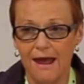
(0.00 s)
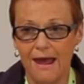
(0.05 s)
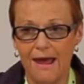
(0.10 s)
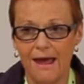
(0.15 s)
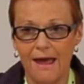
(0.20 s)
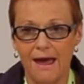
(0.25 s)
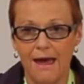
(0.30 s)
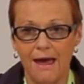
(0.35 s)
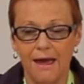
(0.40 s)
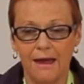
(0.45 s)

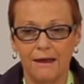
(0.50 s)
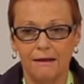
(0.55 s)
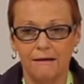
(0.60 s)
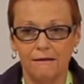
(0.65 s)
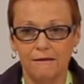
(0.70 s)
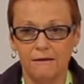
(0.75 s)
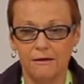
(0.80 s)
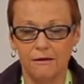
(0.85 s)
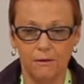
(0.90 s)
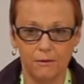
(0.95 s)

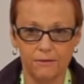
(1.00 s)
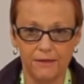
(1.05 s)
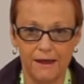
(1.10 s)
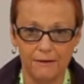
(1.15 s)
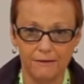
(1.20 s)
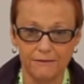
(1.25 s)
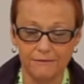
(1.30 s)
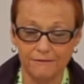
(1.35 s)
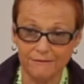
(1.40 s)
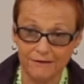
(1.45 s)
and you know,
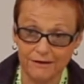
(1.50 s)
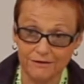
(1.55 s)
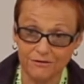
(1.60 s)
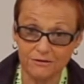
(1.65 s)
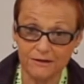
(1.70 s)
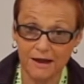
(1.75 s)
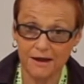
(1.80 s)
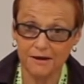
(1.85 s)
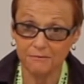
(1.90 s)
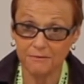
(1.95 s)
that
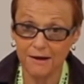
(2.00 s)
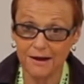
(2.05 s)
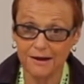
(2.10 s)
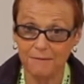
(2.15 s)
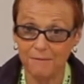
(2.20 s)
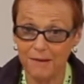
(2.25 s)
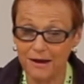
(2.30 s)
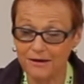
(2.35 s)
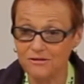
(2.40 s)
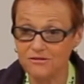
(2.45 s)
it's kind of
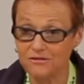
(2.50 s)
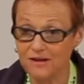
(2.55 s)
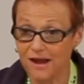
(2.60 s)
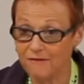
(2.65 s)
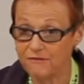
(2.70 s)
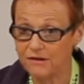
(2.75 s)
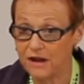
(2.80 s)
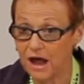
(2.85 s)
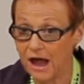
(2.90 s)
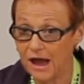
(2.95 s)
recommended you
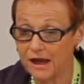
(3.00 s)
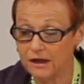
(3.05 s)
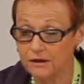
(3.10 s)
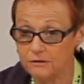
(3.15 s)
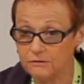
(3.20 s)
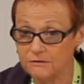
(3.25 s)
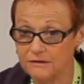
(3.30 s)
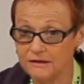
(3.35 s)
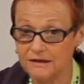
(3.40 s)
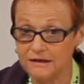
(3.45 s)
have an
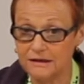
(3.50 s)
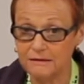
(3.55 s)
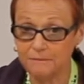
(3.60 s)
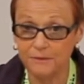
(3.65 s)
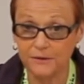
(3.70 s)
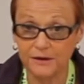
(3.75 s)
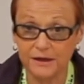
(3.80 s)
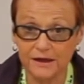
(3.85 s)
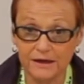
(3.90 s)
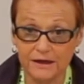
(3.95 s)
IUD
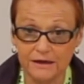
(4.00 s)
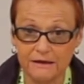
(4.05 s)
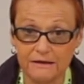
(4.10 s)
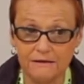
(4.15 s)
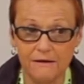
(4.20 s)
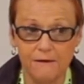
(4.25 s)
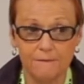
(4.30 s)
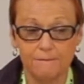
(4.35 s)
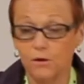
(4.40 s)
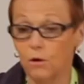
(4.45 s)
put
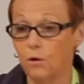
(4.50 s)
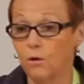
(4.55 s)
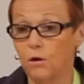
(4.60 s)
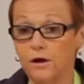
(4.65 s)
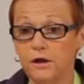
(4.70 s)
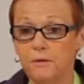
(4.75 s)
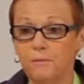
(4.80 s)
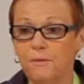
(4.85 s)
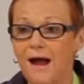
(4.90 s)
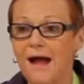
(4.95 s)
in
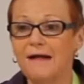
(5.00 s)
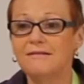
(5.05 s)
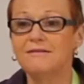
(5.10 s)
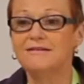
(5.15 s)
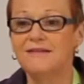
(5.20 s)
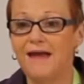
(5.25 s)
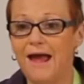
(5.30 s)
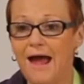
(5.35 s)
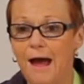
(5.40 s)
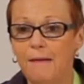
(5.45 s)
or you
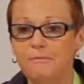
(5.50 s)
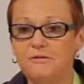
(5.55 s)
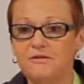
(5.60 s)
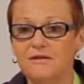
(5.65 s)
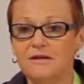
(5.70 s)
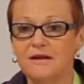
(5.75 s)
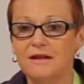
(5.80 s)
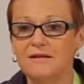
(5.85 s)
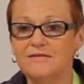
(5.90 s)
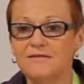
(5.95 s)
practice
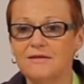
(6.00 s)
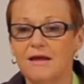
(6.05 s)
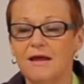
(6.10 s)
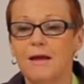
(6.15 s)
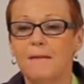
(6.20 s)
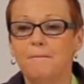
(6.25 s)
abstinence,